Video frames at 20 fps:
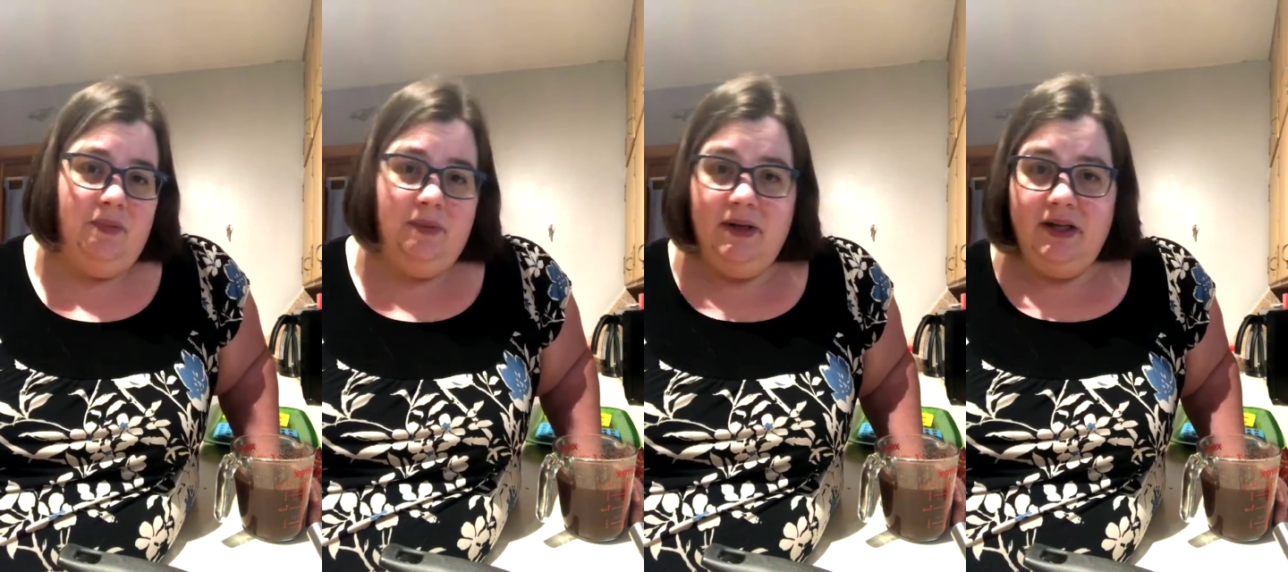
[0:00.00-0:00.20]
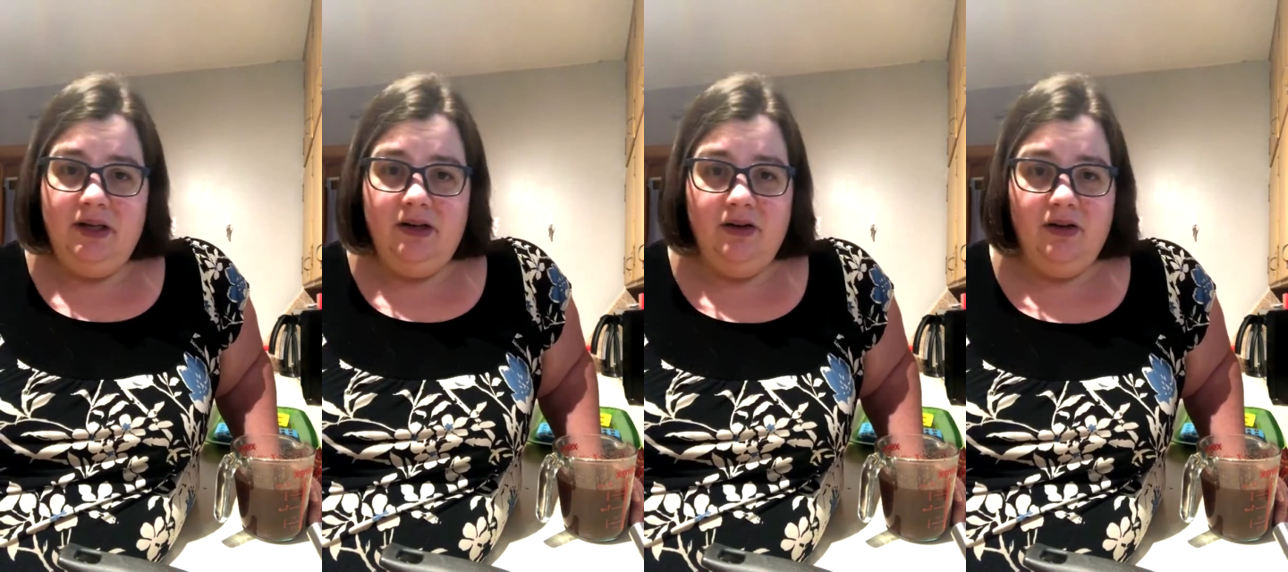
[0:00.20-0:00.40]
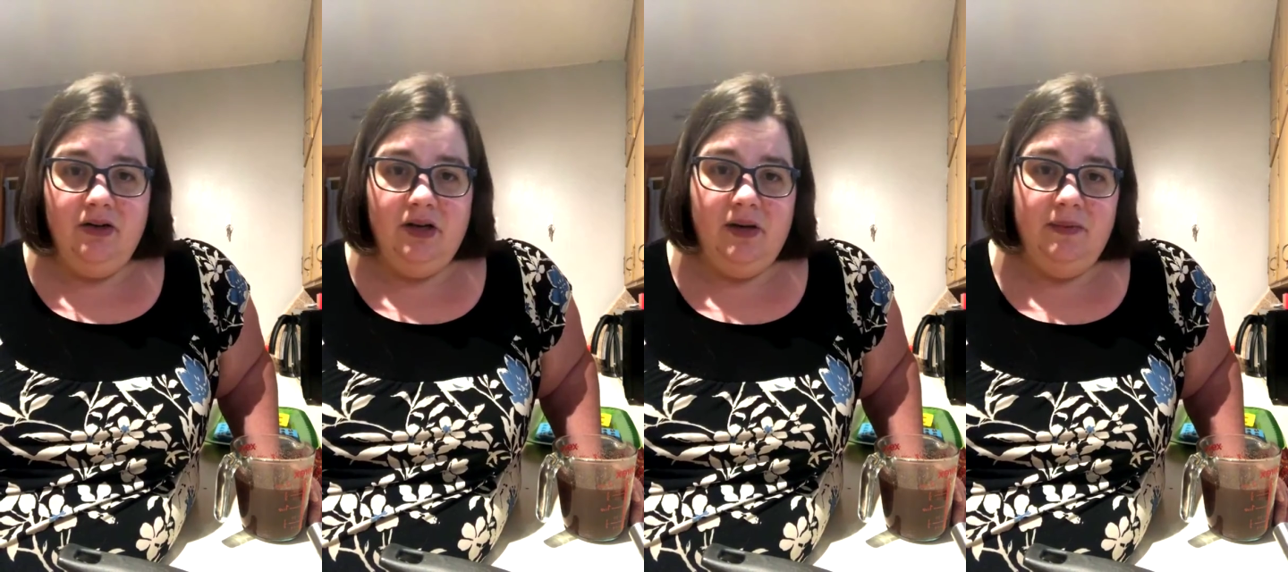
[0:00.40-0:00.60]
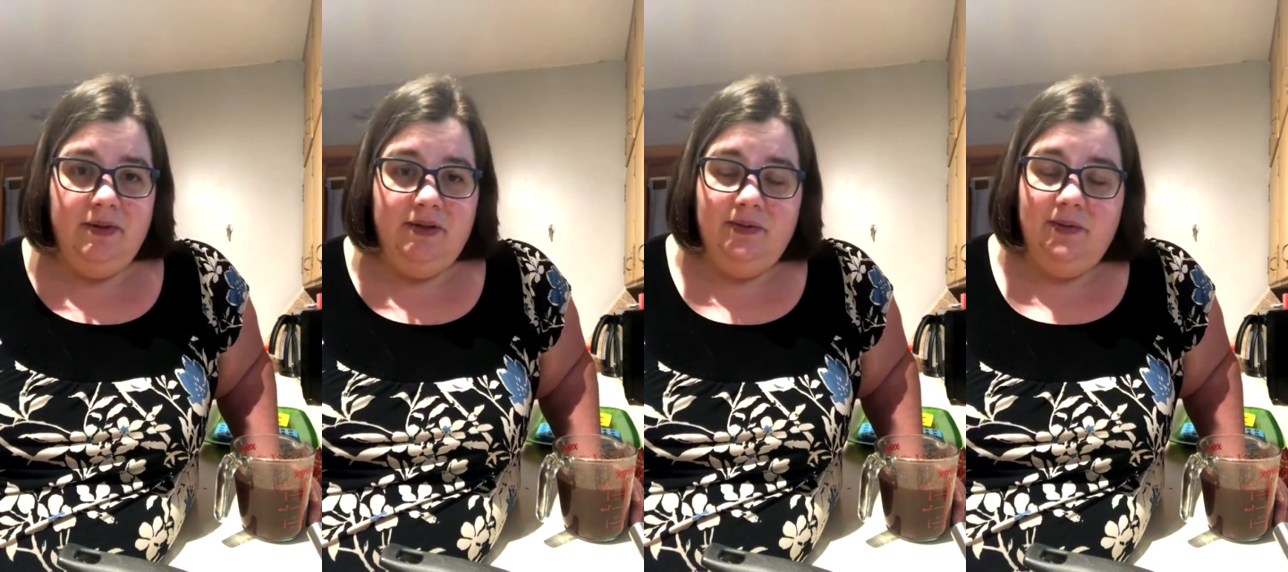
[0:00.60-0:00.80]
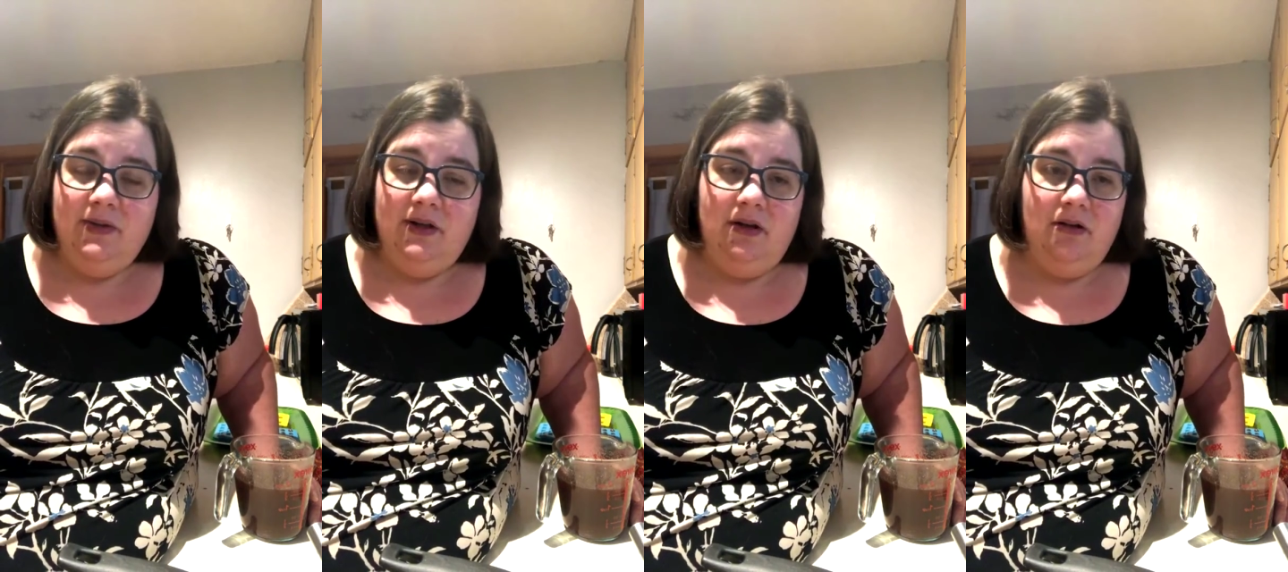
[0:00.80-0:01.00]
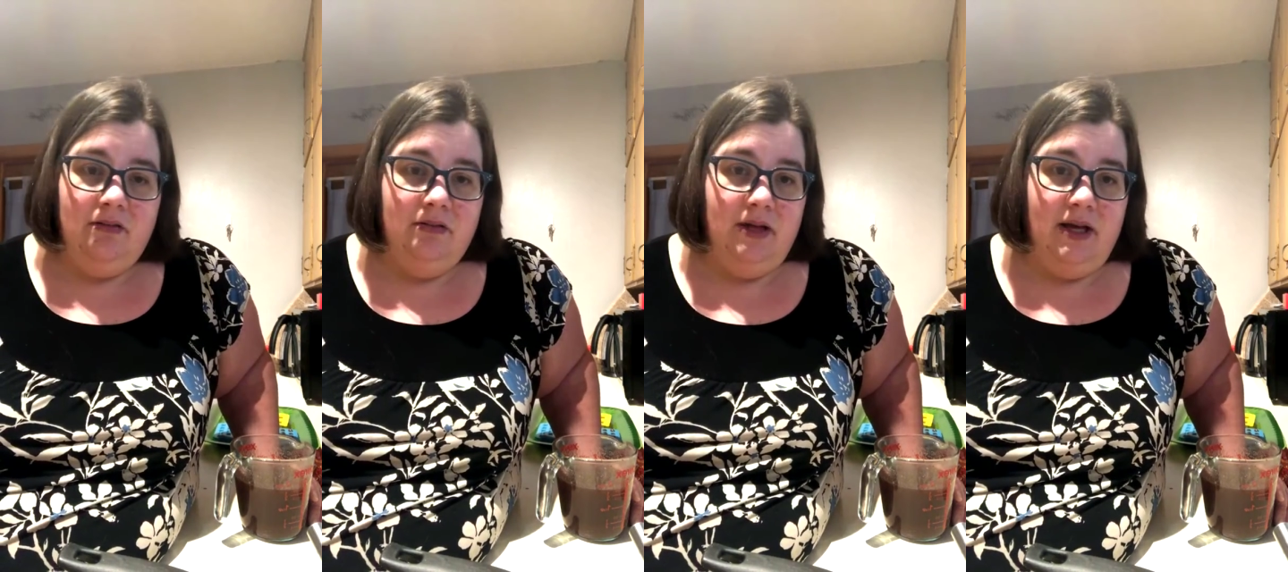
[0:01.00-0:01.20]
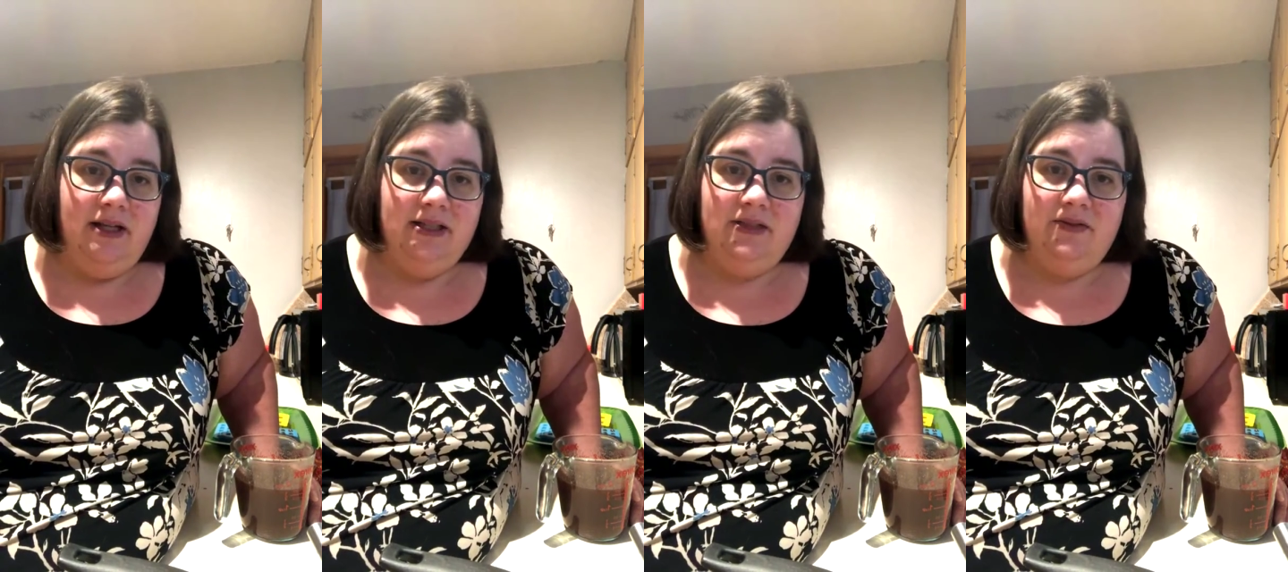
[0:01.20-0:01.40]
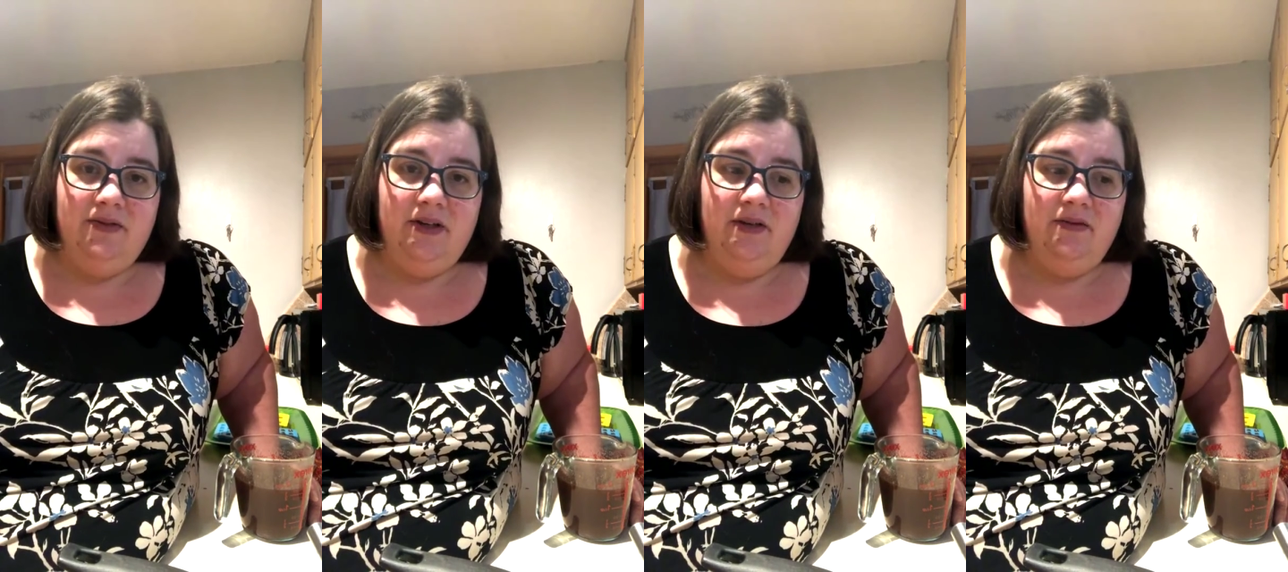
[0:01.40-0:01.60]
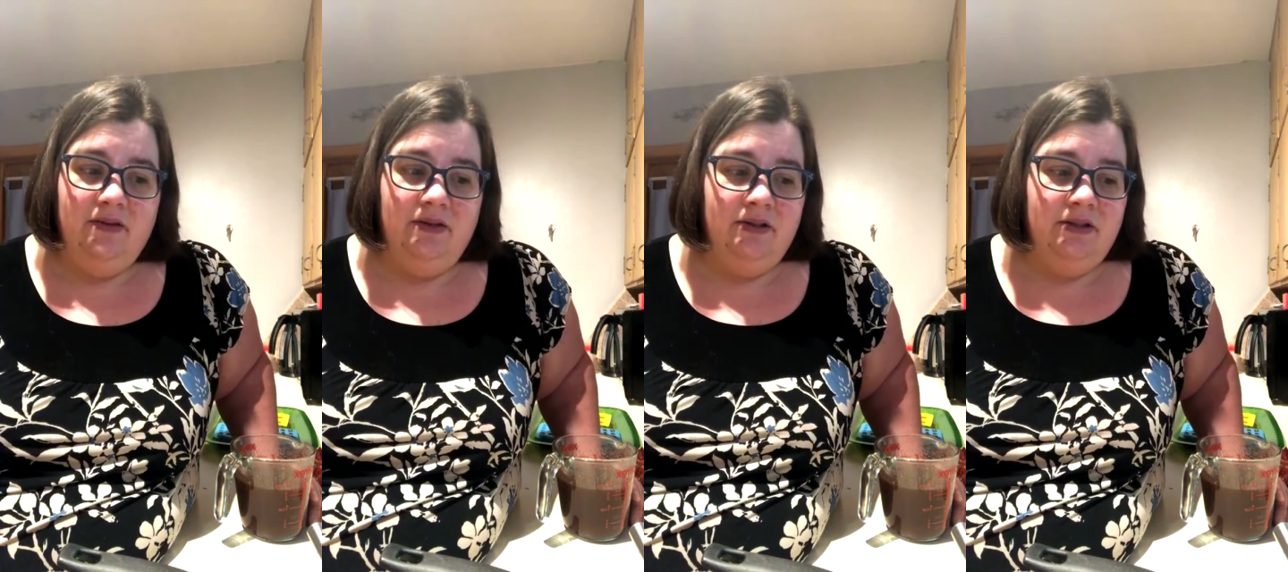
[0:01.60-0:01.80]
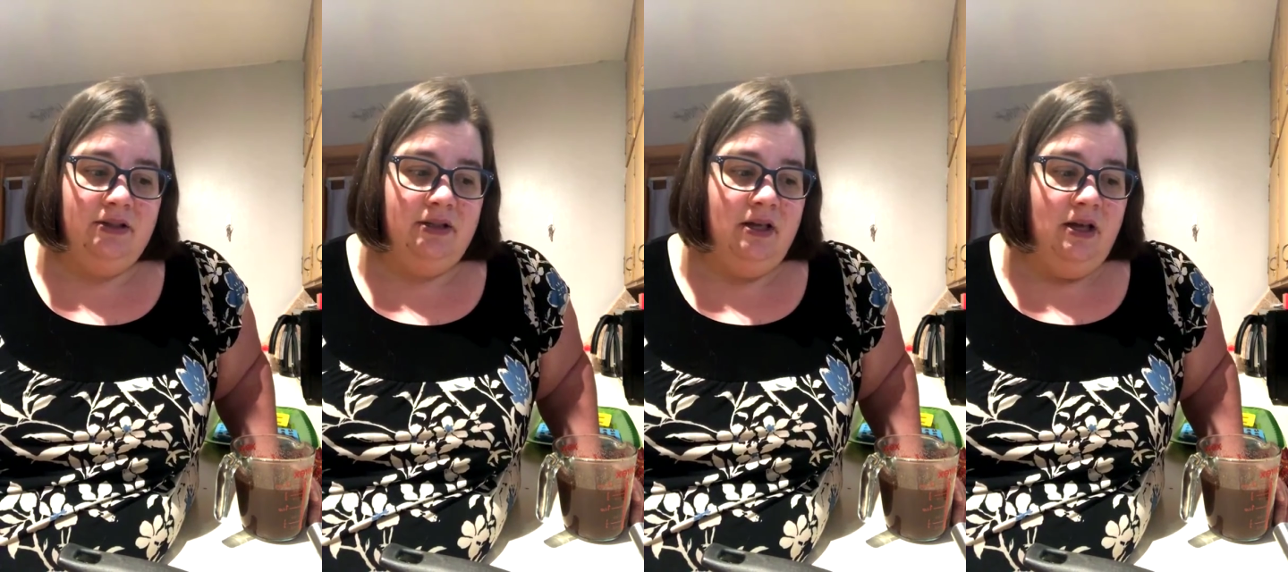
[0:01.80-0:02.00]
make your own gummies with all kinds of
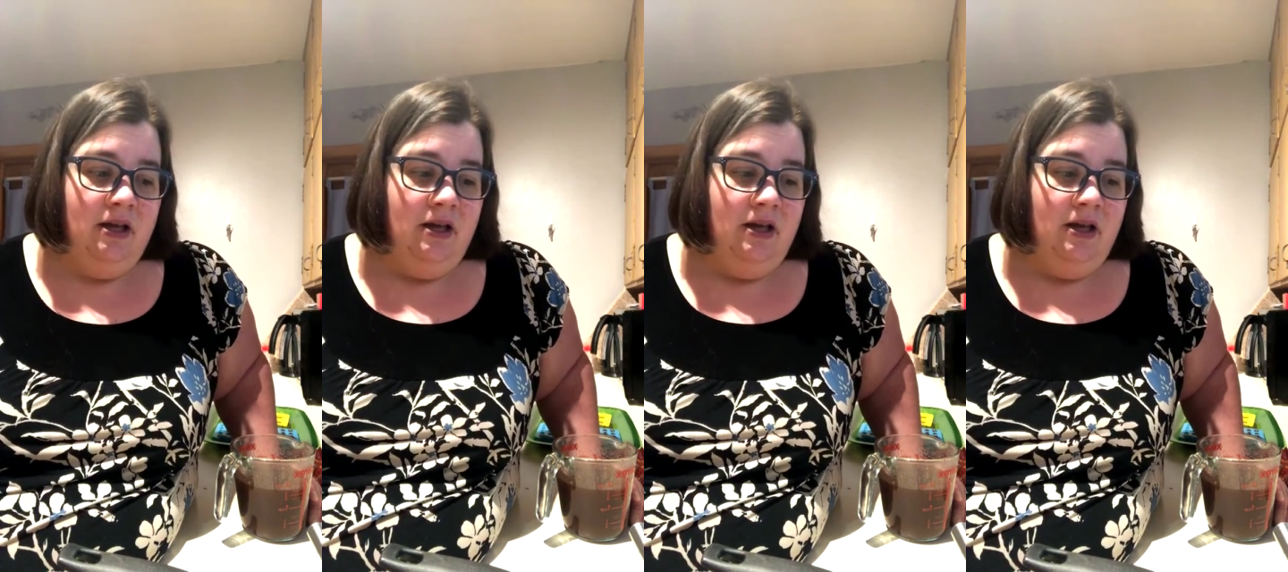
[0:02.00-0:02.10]
flavors.